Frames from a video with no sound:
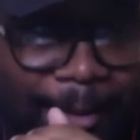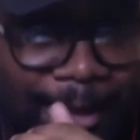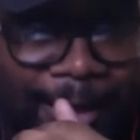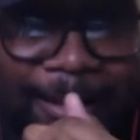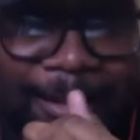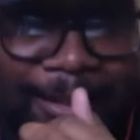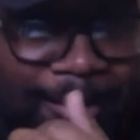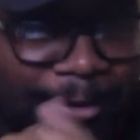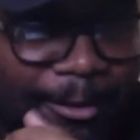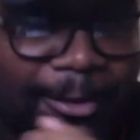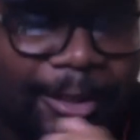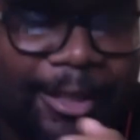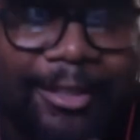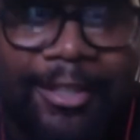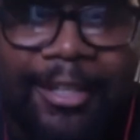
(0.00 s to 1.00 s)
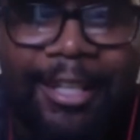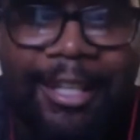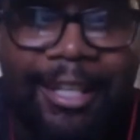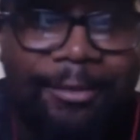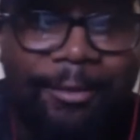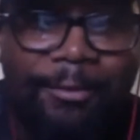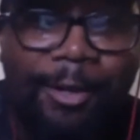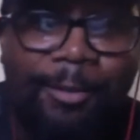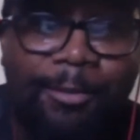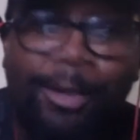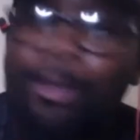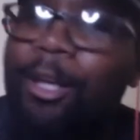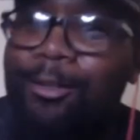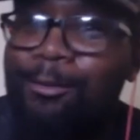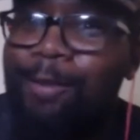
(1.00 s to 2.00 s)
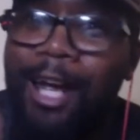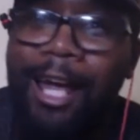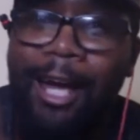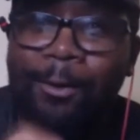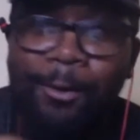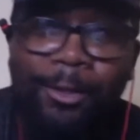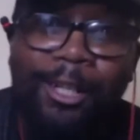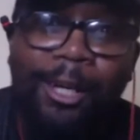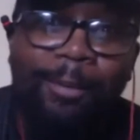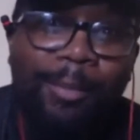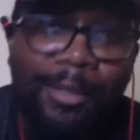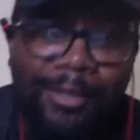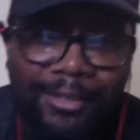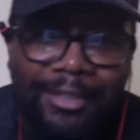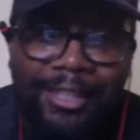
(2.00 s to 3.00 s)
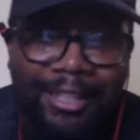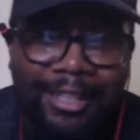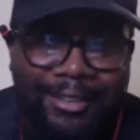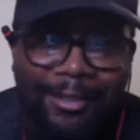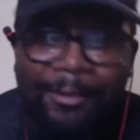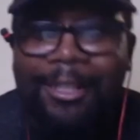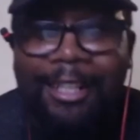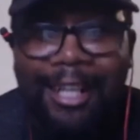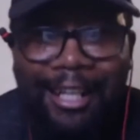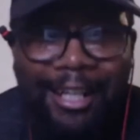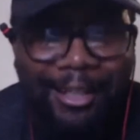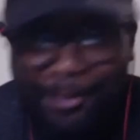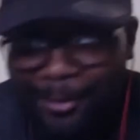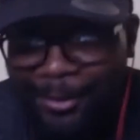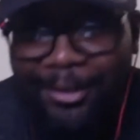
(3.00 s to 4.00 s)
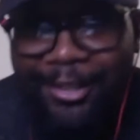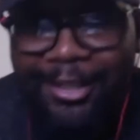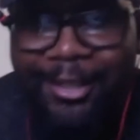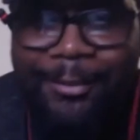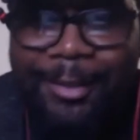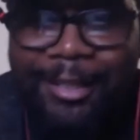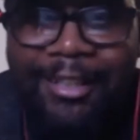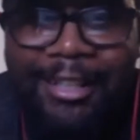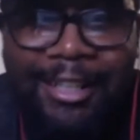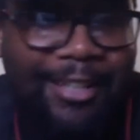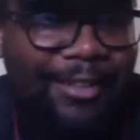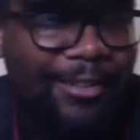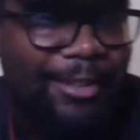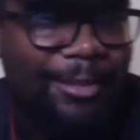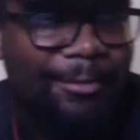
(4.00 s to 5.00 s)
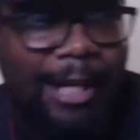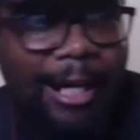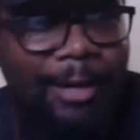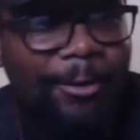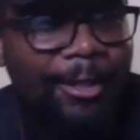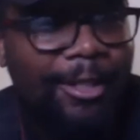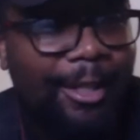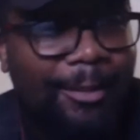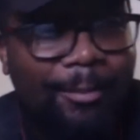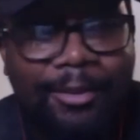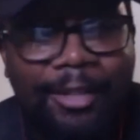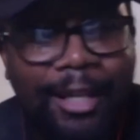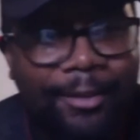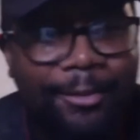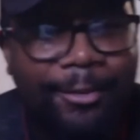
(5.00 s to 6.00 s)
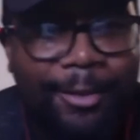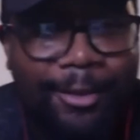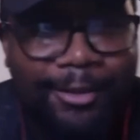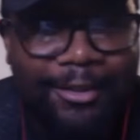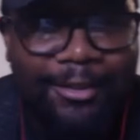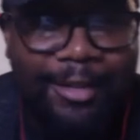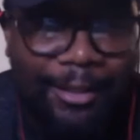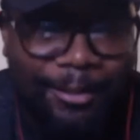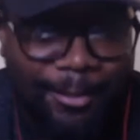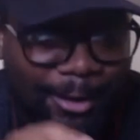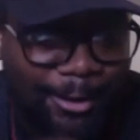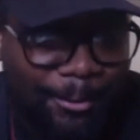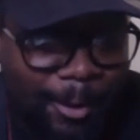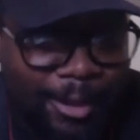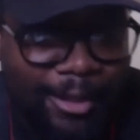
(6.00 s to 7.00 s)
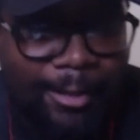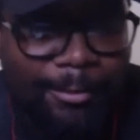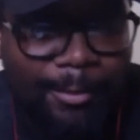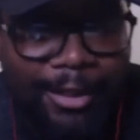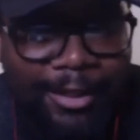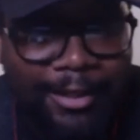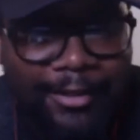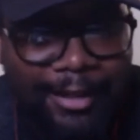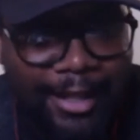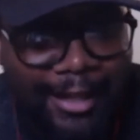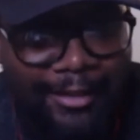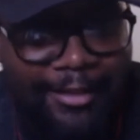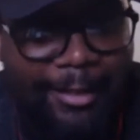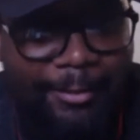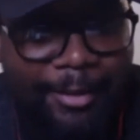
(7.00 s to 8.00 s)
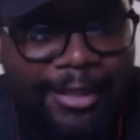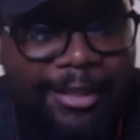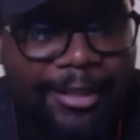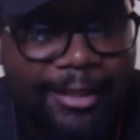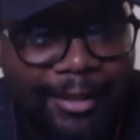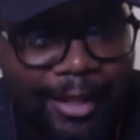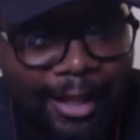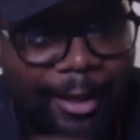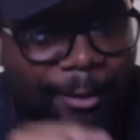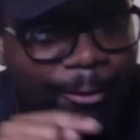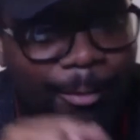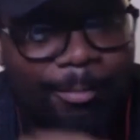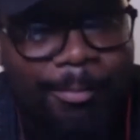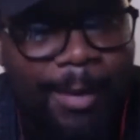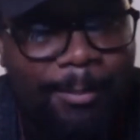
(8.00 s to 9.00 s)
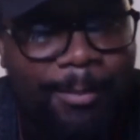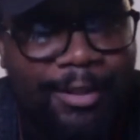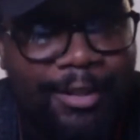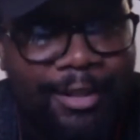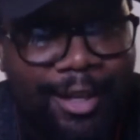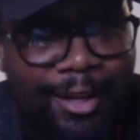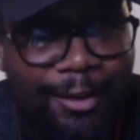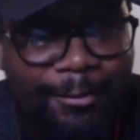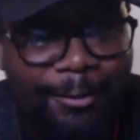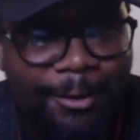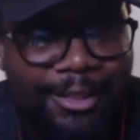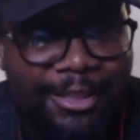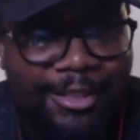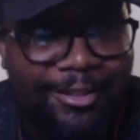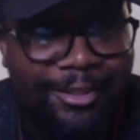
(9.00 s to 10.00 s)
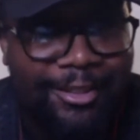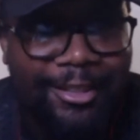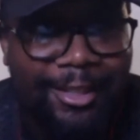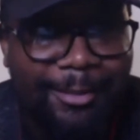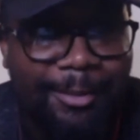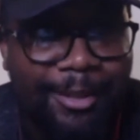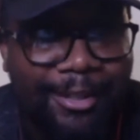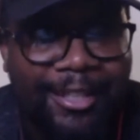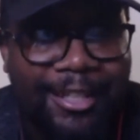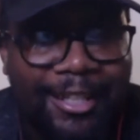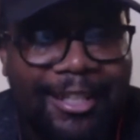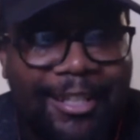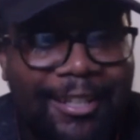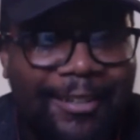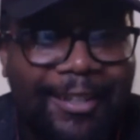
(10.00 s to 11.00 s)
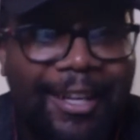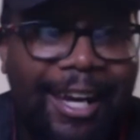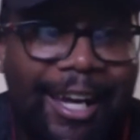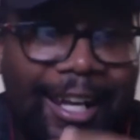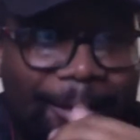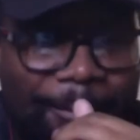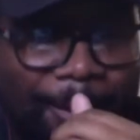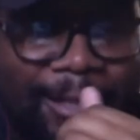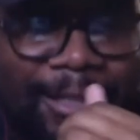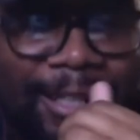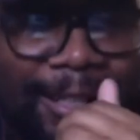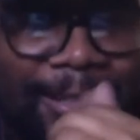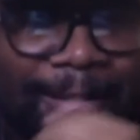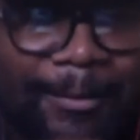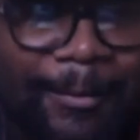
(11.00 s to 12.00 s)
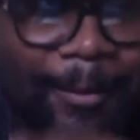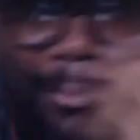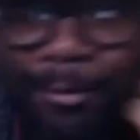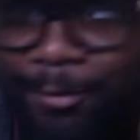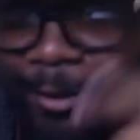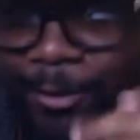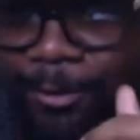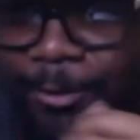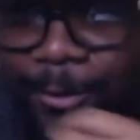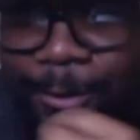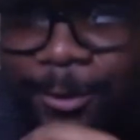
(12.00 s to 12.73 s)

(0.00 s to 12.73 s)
where, if your phone broke, you had to write out all your numbers. So when you get a next phone, you know what I mean? So she wrote out all her numbers. And I saw this one number and this guy's name, Ian. And I remembered the last 4 digits of the number. And then one day, her phone